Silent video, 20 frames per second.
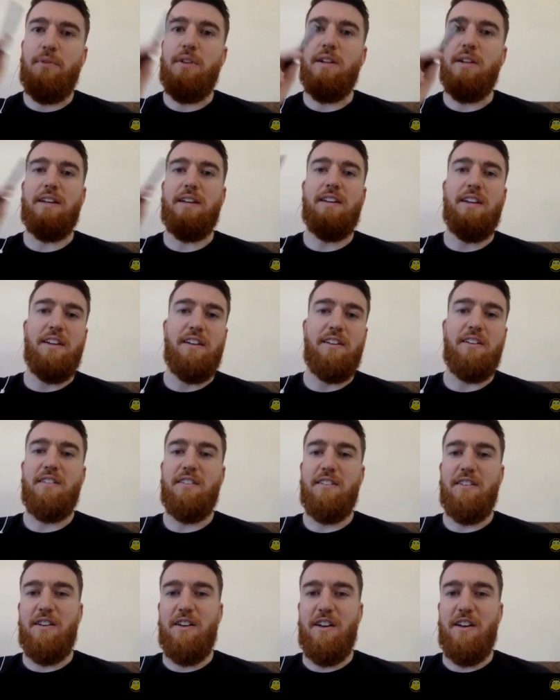linking
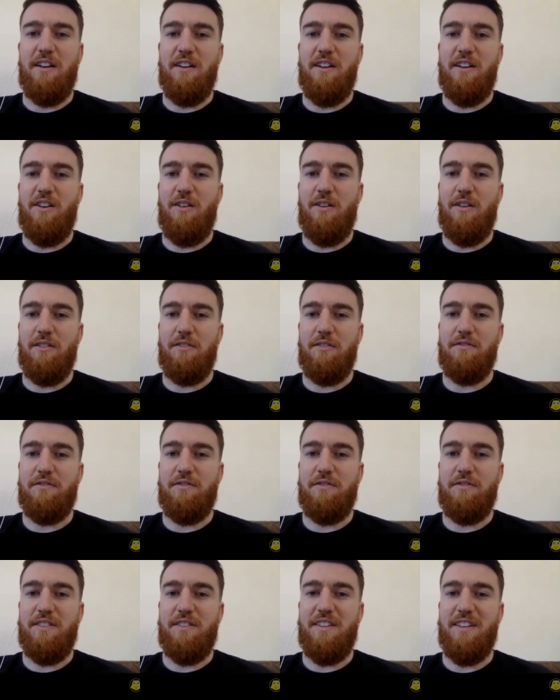uh, all of
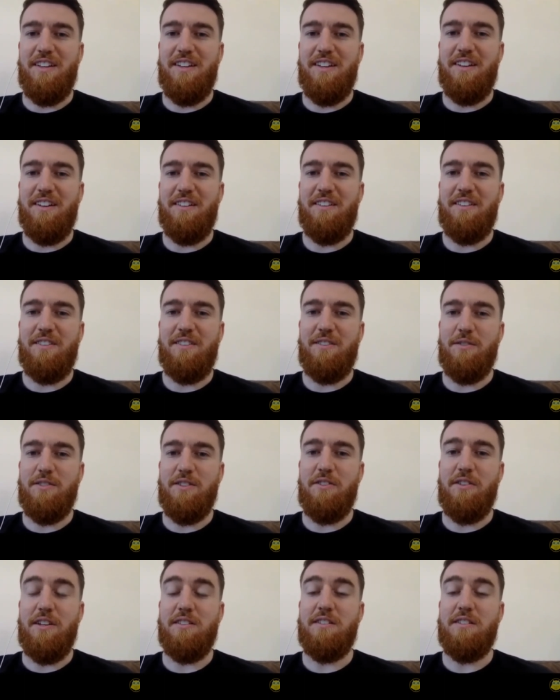the those
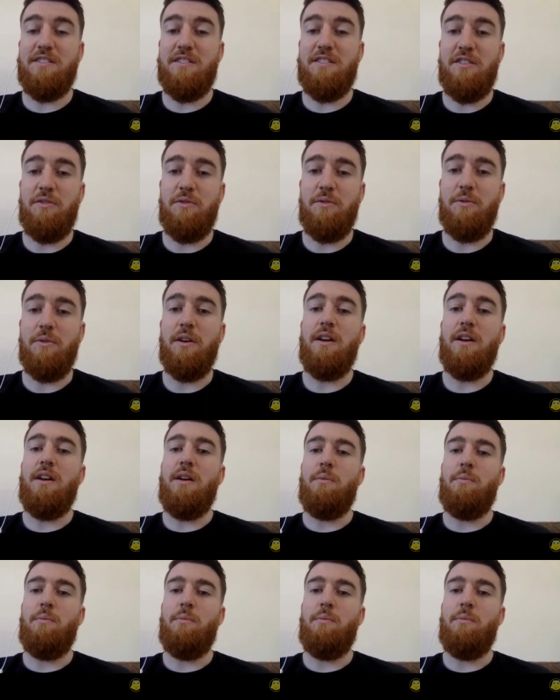areas to